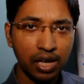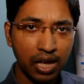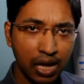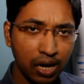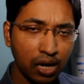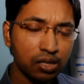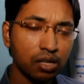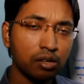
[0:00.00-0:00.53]

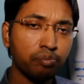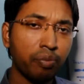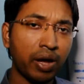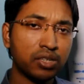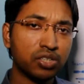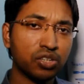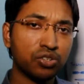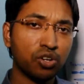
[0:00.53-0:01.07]
Another
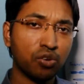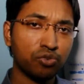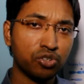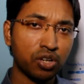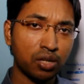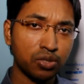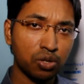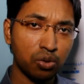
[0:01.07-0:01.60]
pattern of
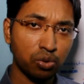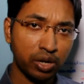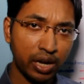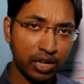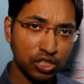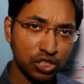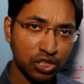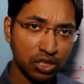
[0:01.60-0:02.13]

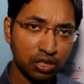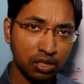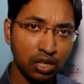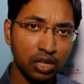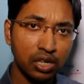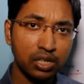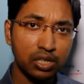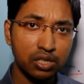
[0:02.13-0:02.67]
translocation
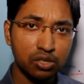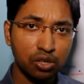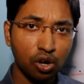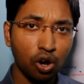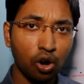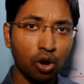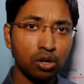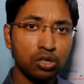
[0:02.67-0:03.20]
is
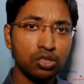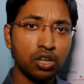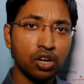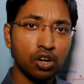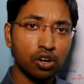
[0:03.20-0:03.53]
called